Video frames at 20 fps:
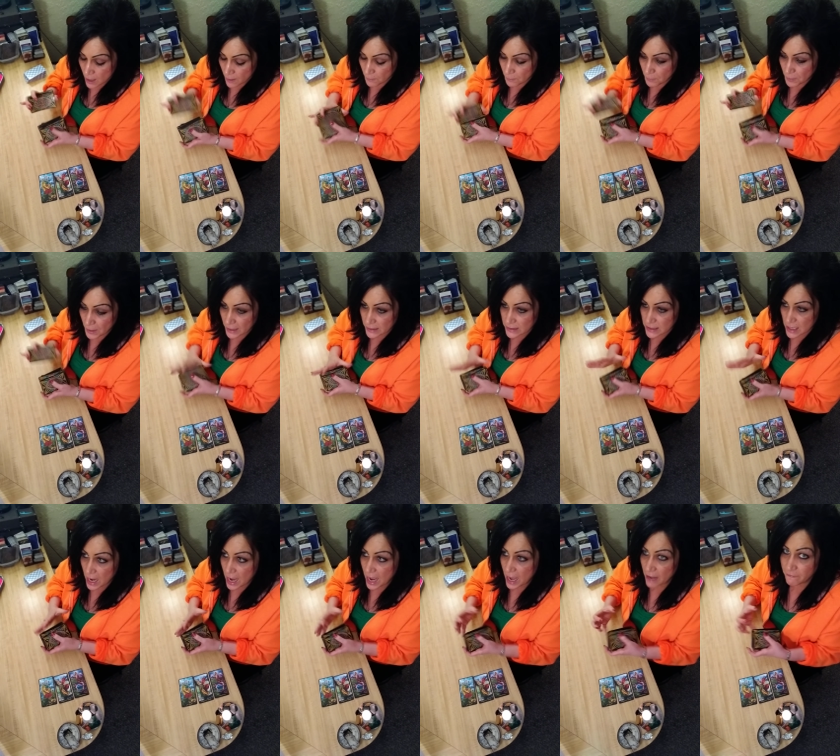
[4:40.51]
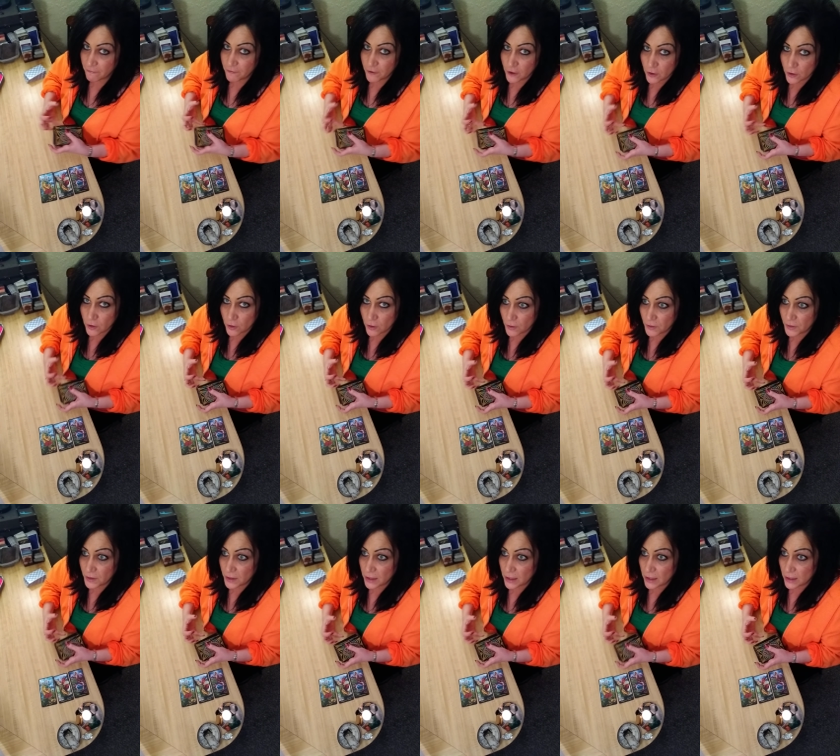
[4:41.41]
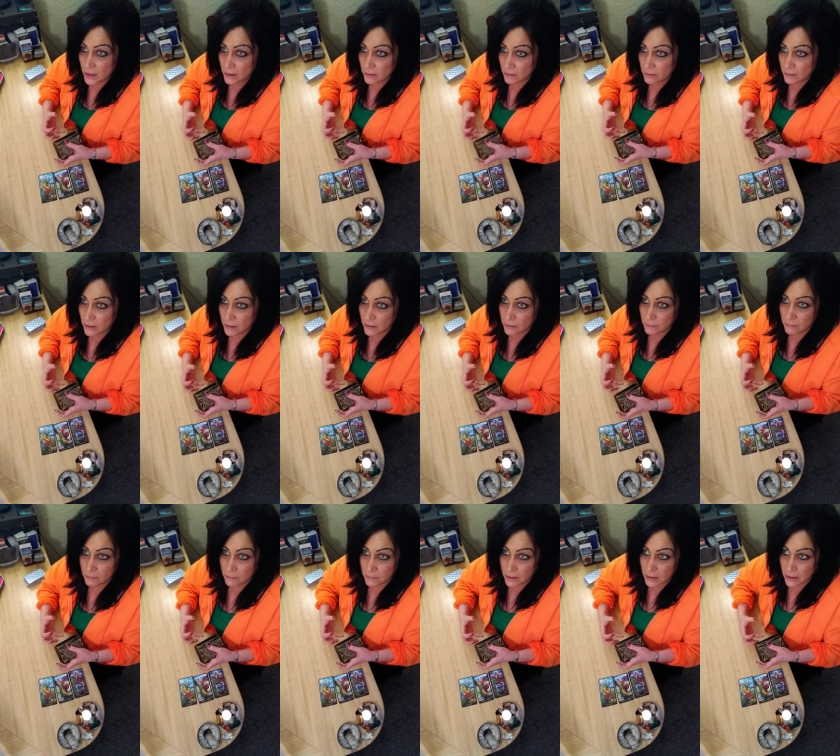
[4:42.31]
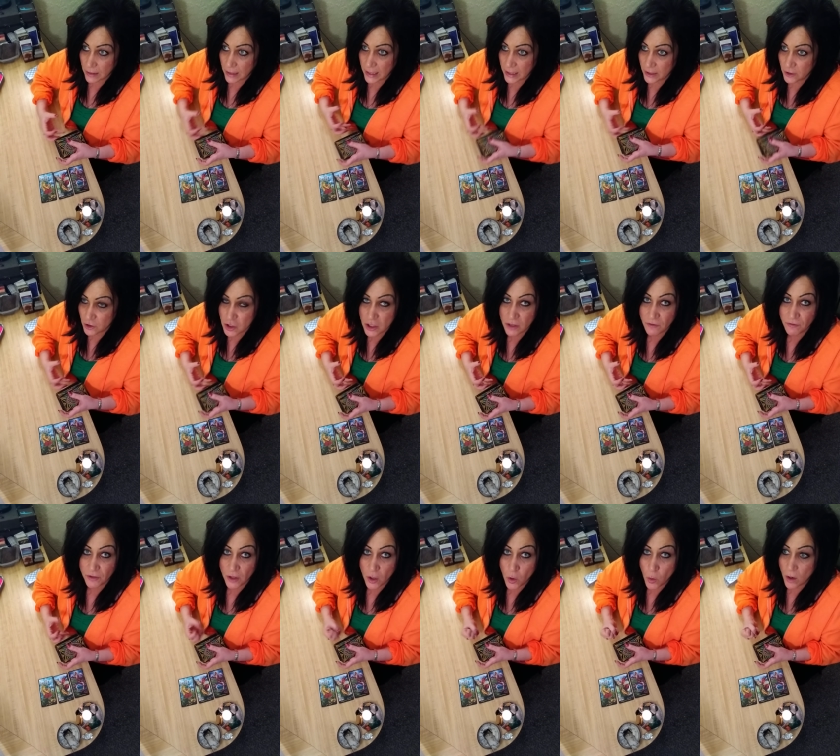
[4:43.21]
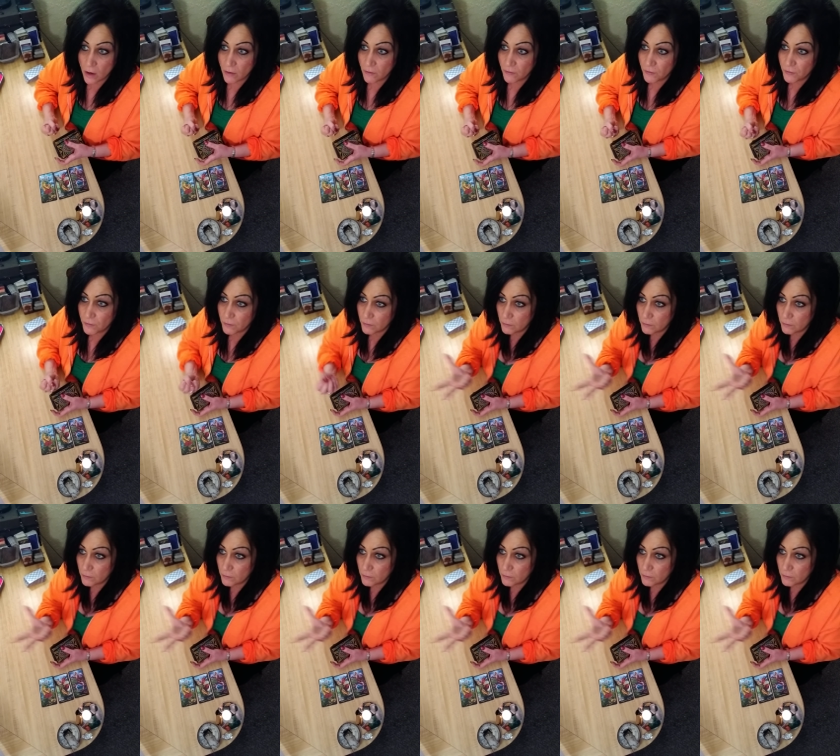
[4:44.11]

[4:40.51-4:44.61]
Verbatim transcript: But uh, I feel the, the, the energy flow of